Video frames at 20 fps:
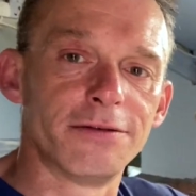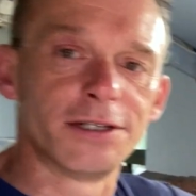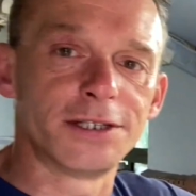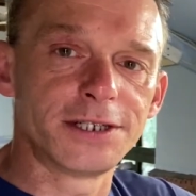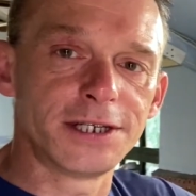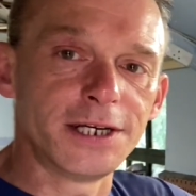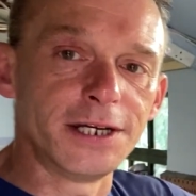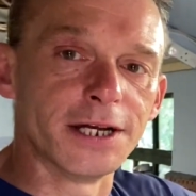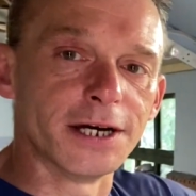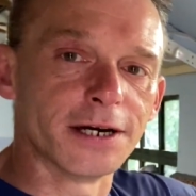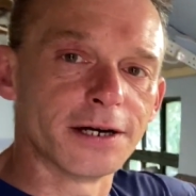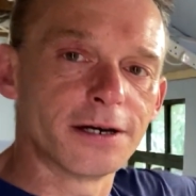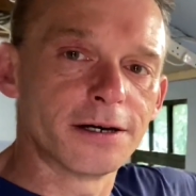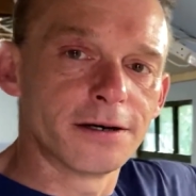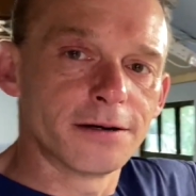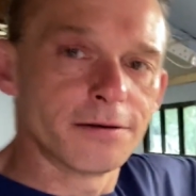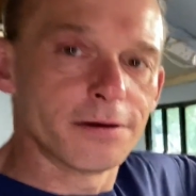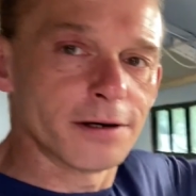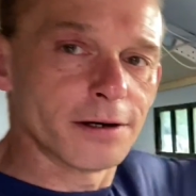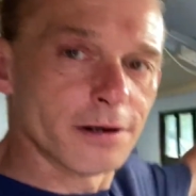a scenic,
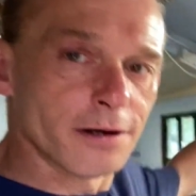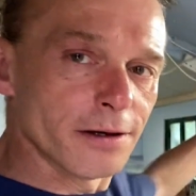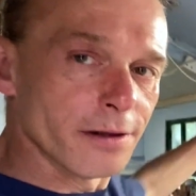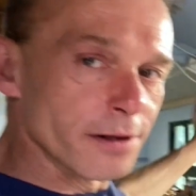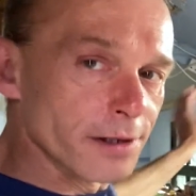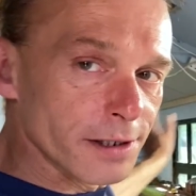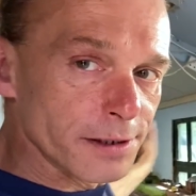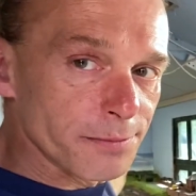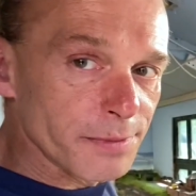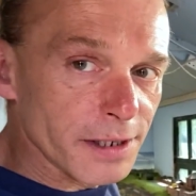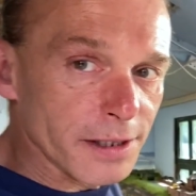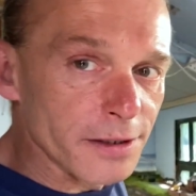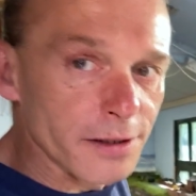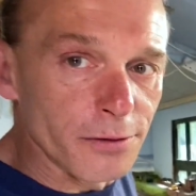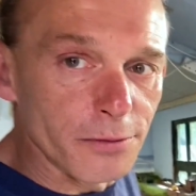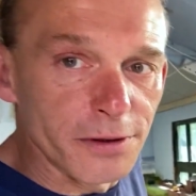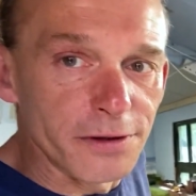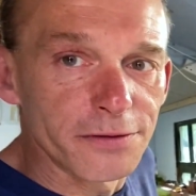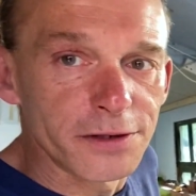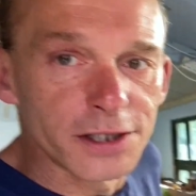this bit
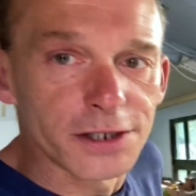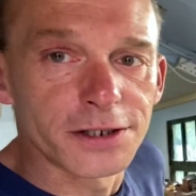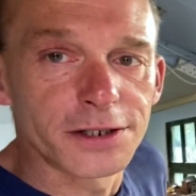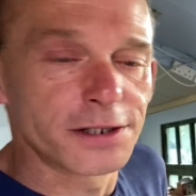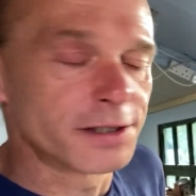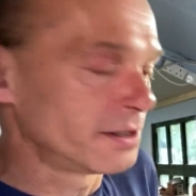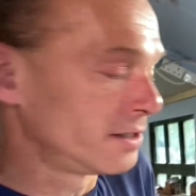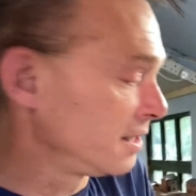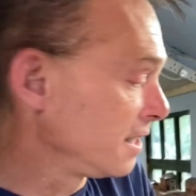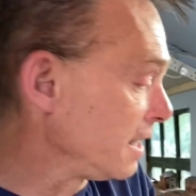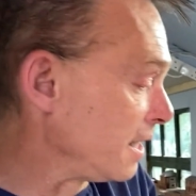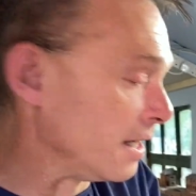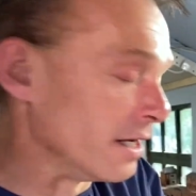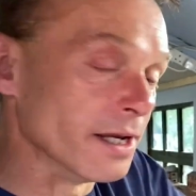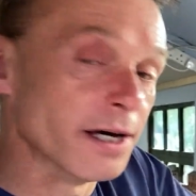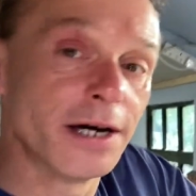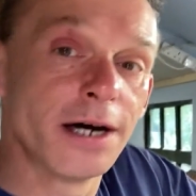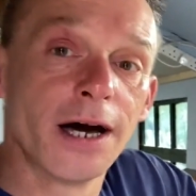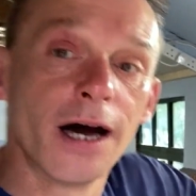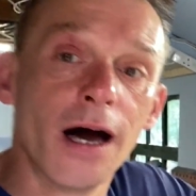that we've just seen.
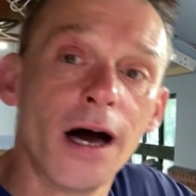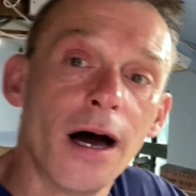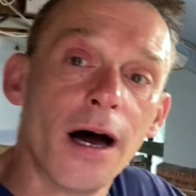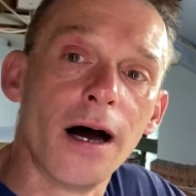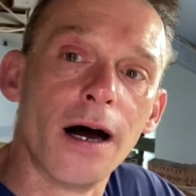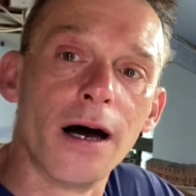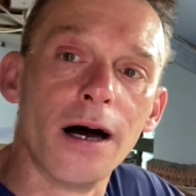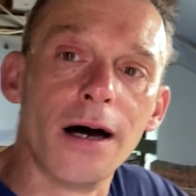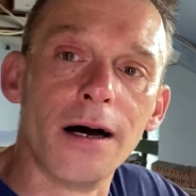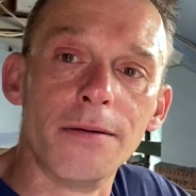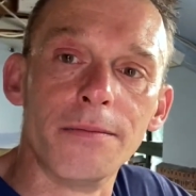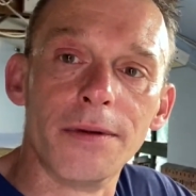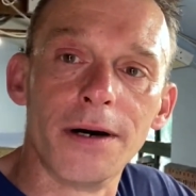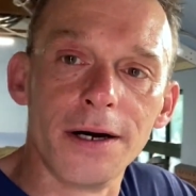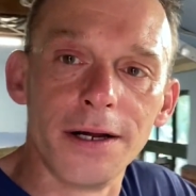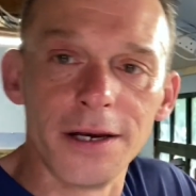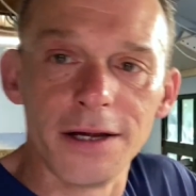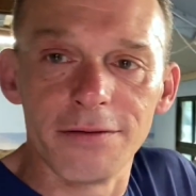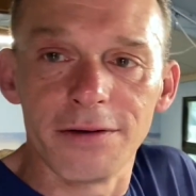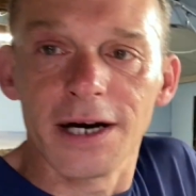I
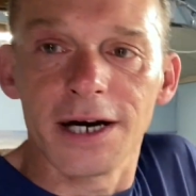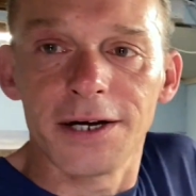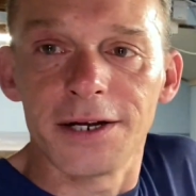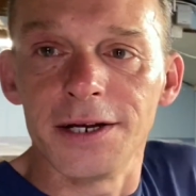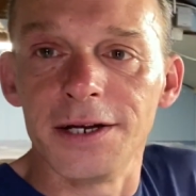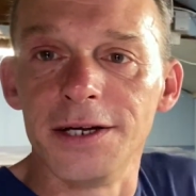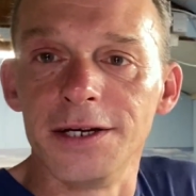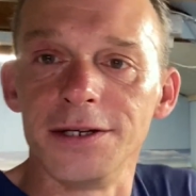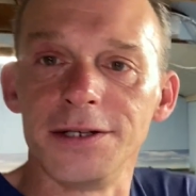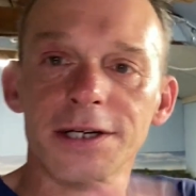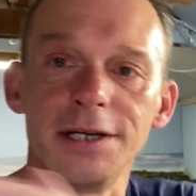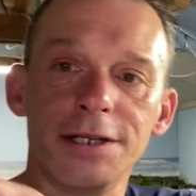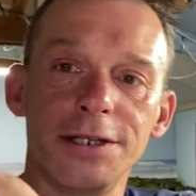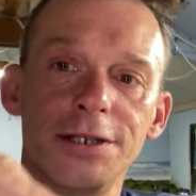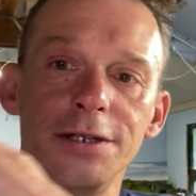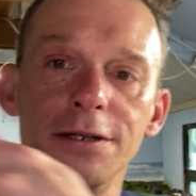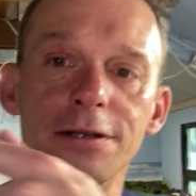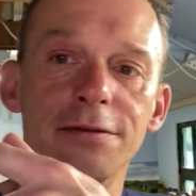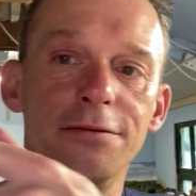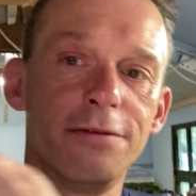never had any
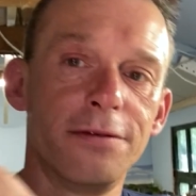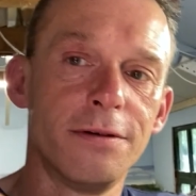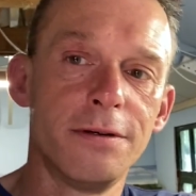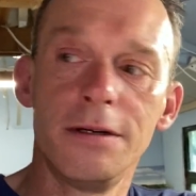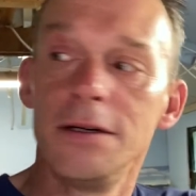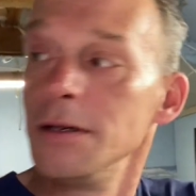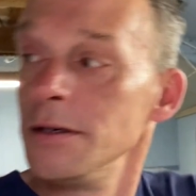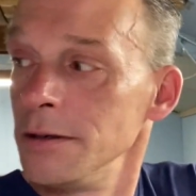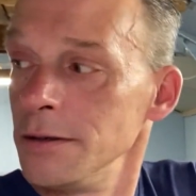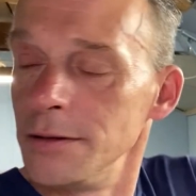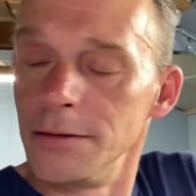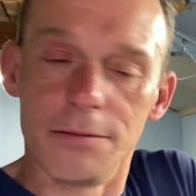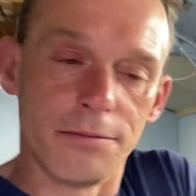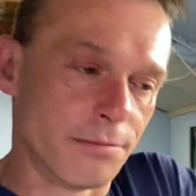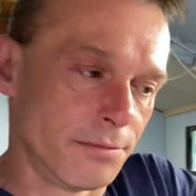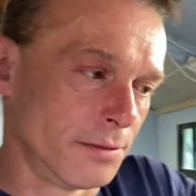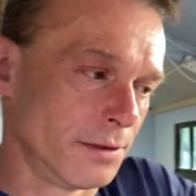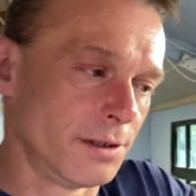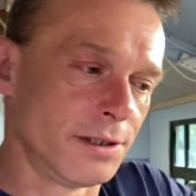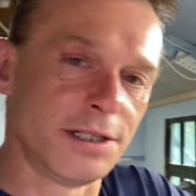intention of
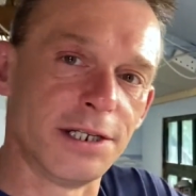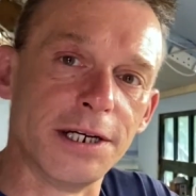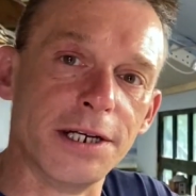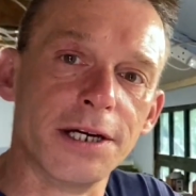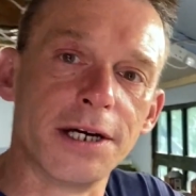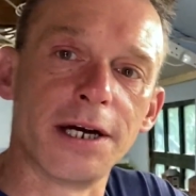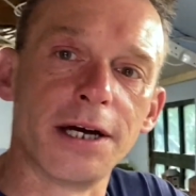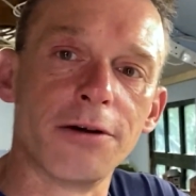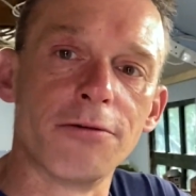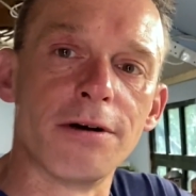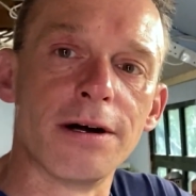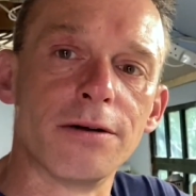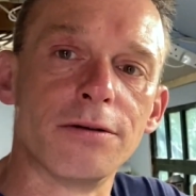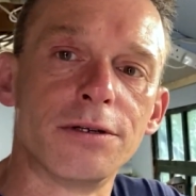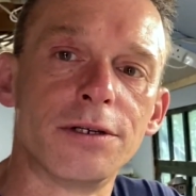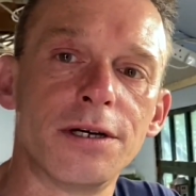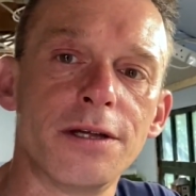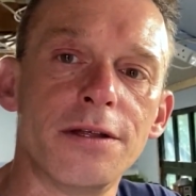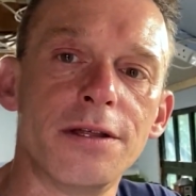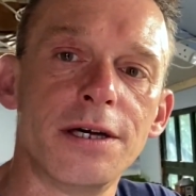scenicking
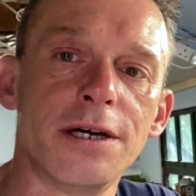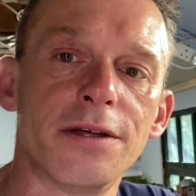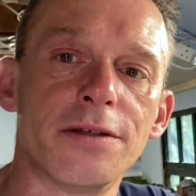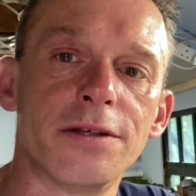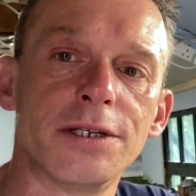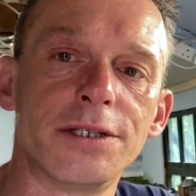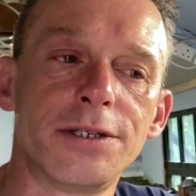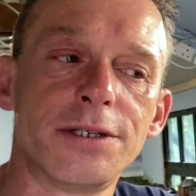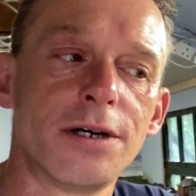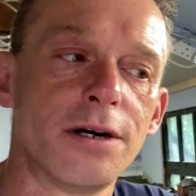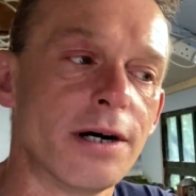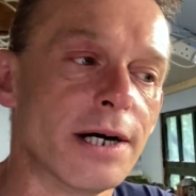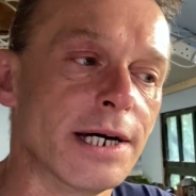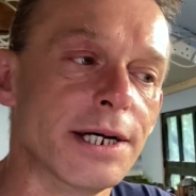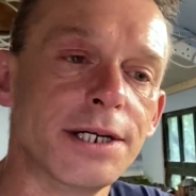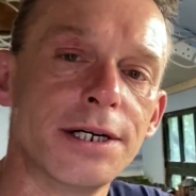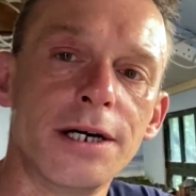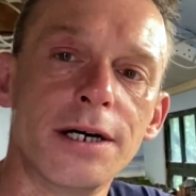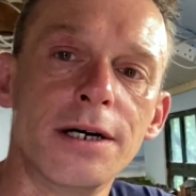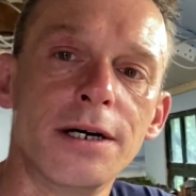around the other
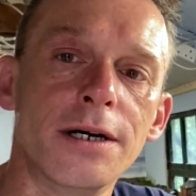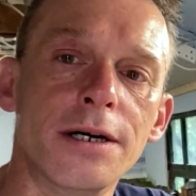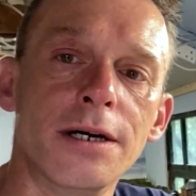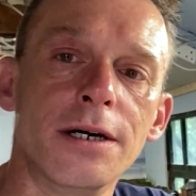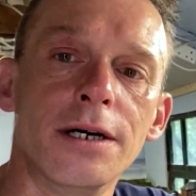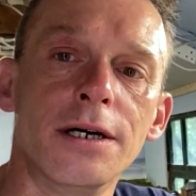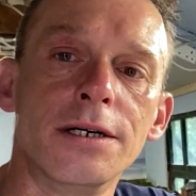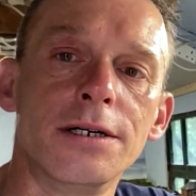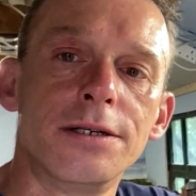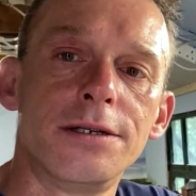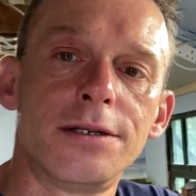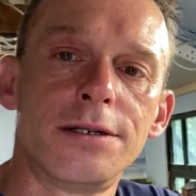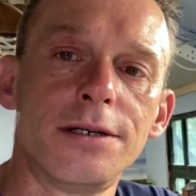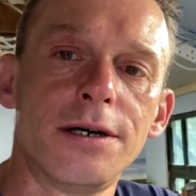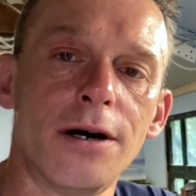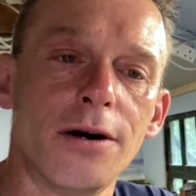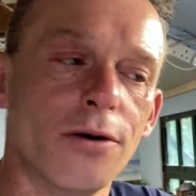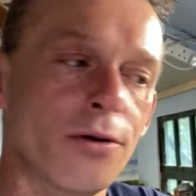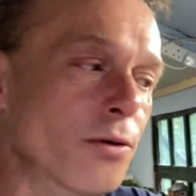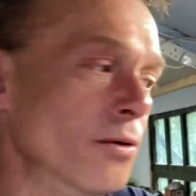side.
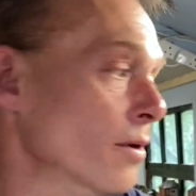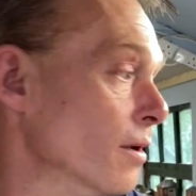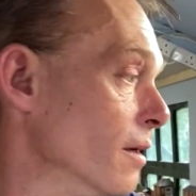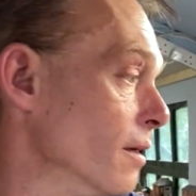So,